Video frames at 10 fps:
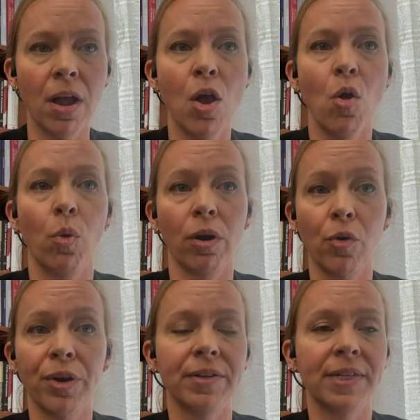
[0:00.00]
we're
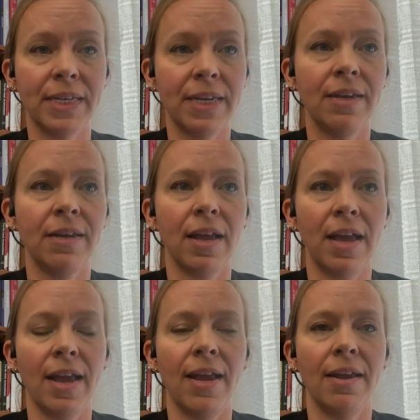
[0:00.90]
going to see
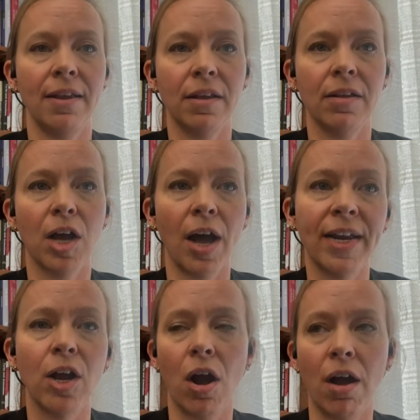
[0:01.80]
a
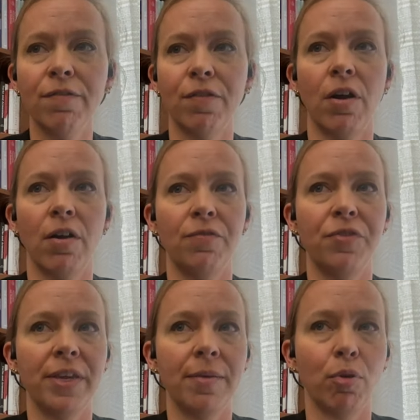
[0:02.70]
cutting off of
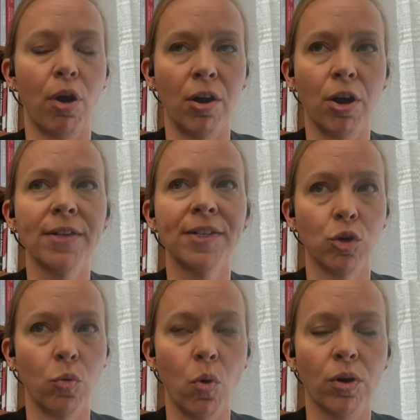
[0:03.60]
the progress
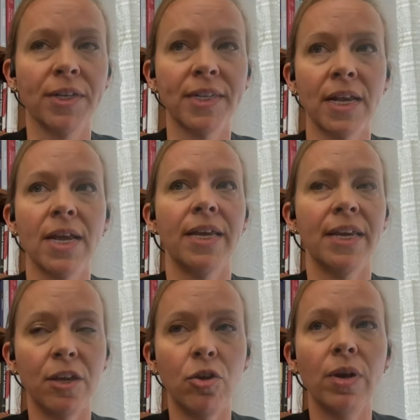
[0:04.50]
towards
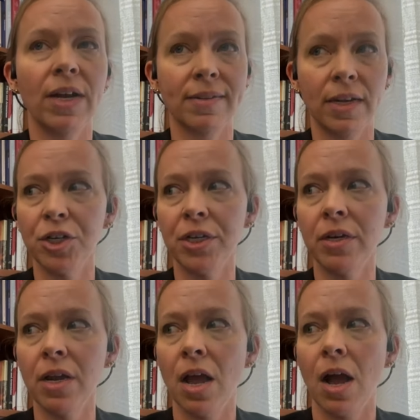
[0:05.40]
EU
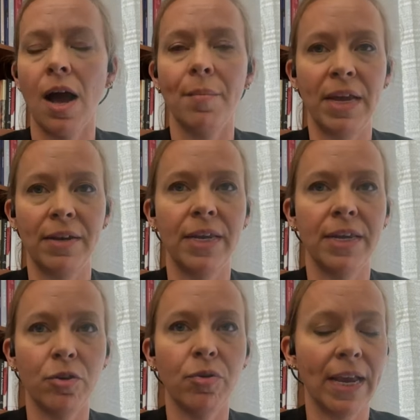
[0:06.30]
accession um, and
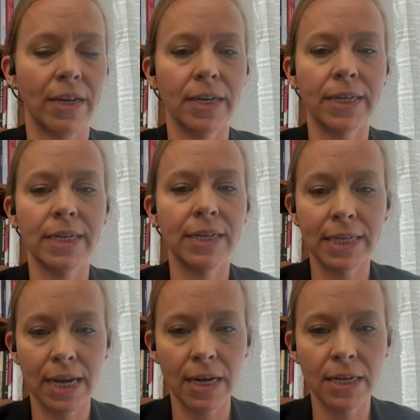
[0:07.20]
EU candidacy
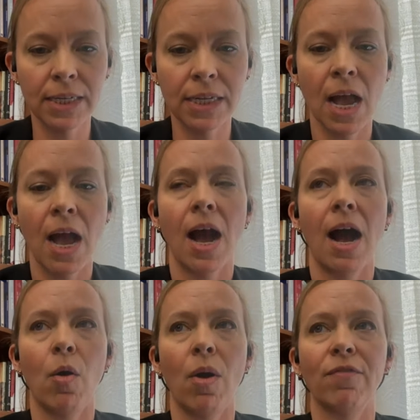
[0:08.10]
status.
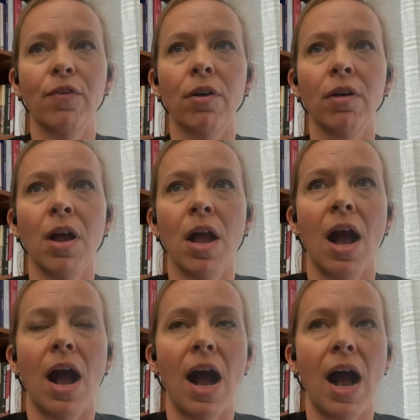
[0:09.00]
However,
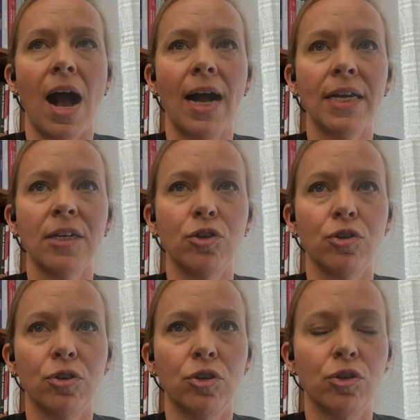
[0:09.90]
I
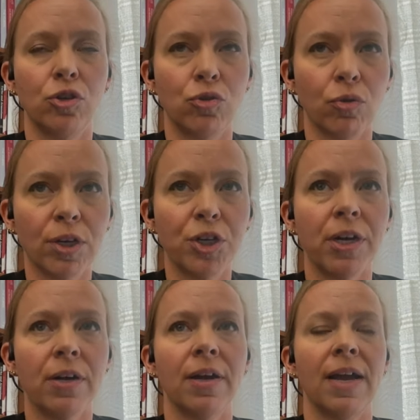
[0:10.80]

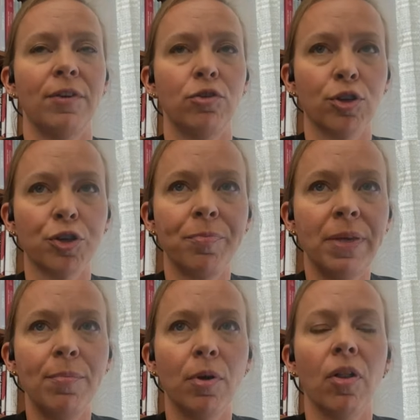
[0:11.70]
Georgia and the Georgian
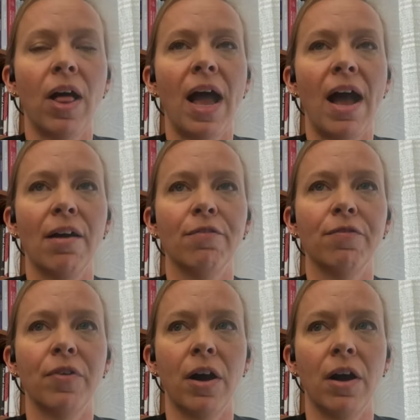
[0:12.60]
people have
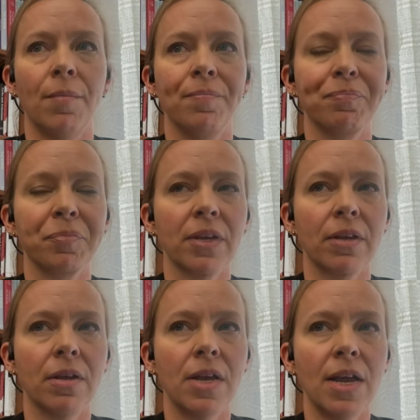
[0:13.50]
um,
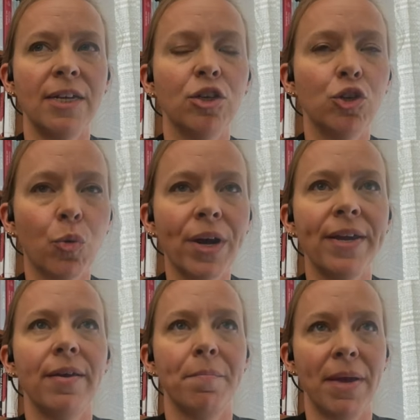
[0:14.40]

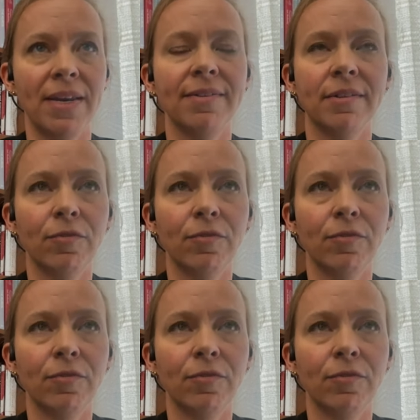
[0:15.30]
enjoyed many civil